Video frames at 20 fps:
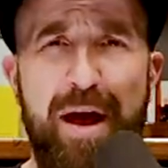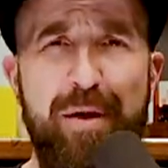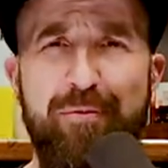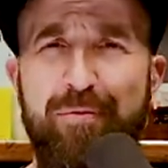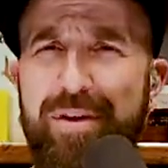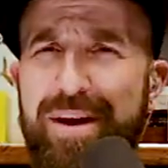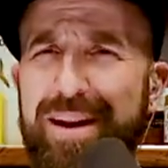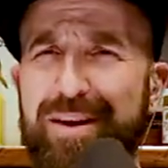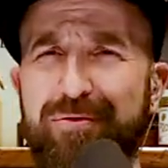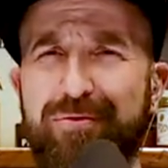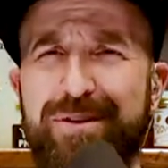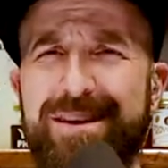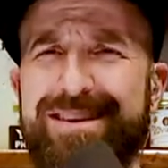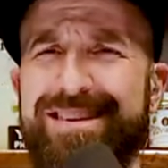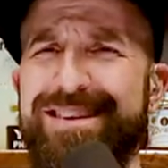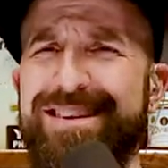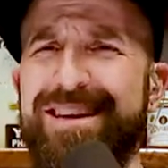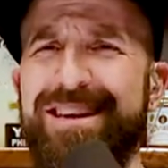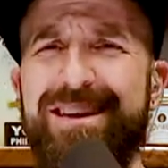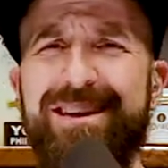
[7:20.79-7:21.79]
I'm reading
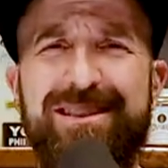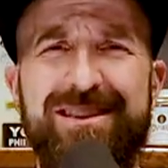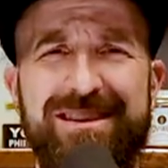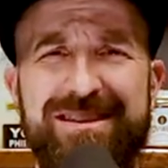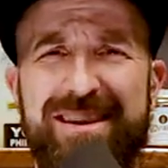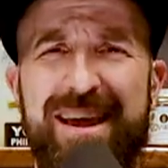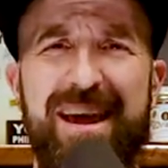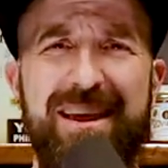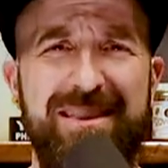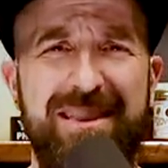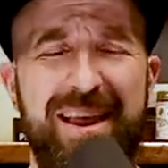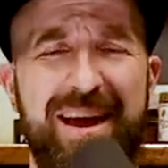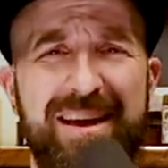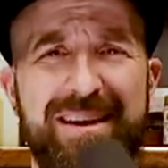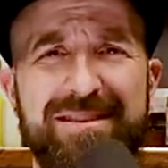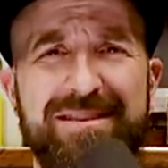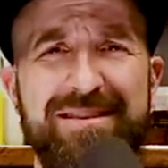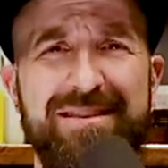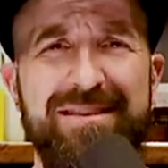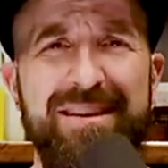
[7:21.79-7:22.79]
ridiculous
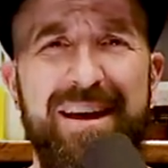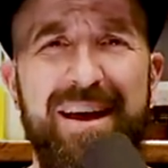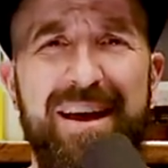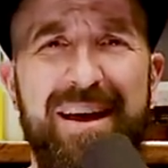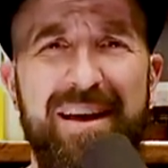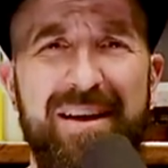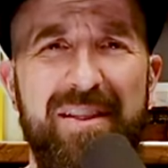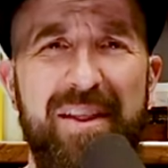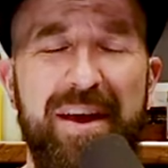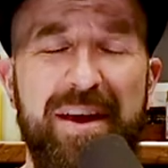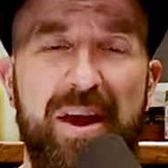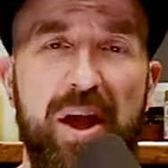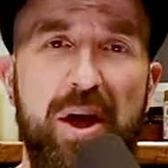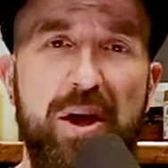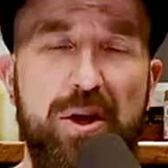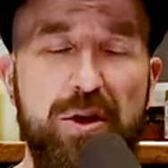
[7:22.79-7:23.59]
headlines like,